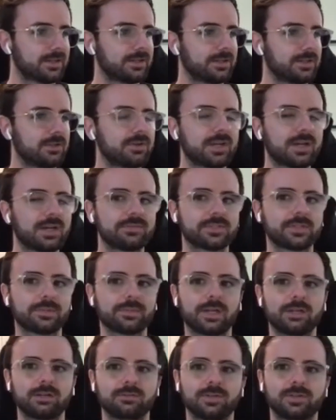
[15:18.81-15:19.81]
you have
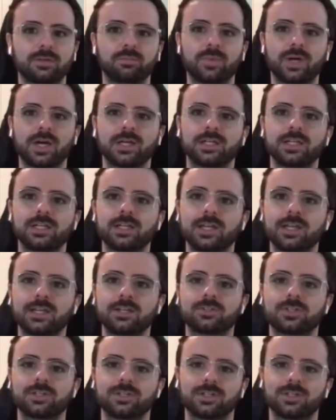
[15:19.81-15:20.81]
some kind of embodied
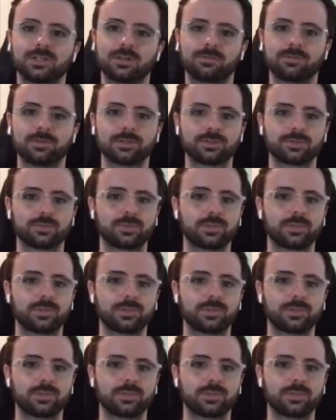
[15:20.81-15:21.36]
agent in a virtual